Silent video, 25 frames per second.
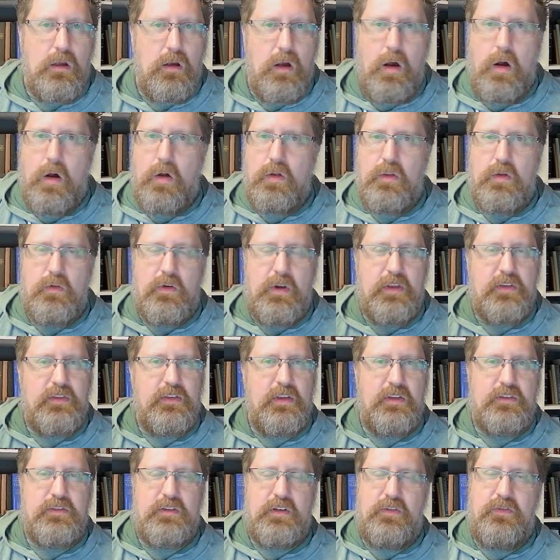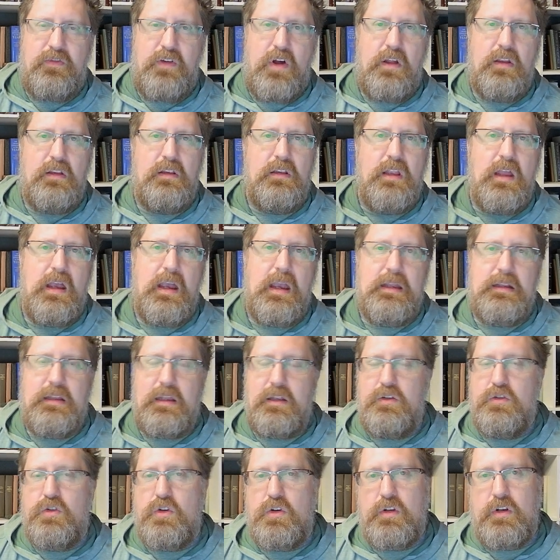all the rest of that's going to fall in line
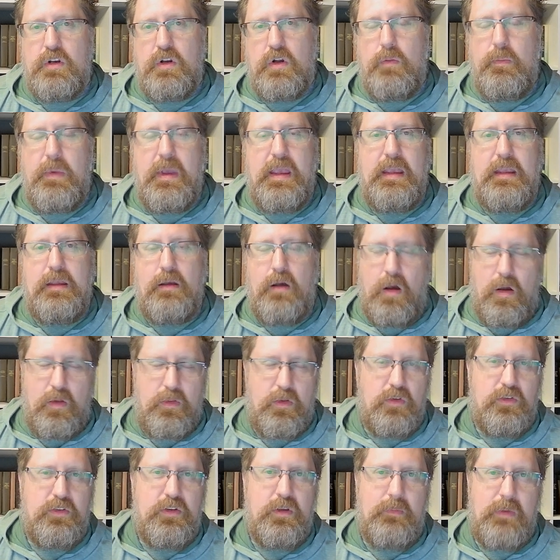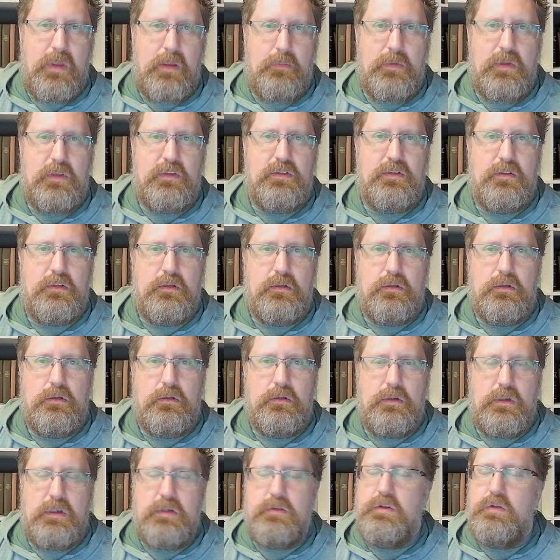and you're going to obey all those commandments.
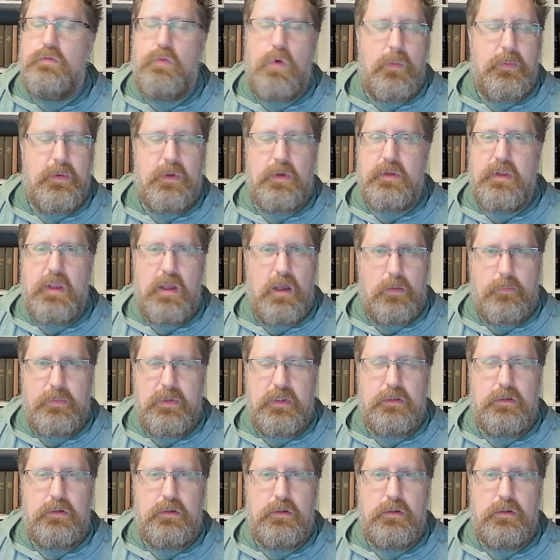You won't be able to help it.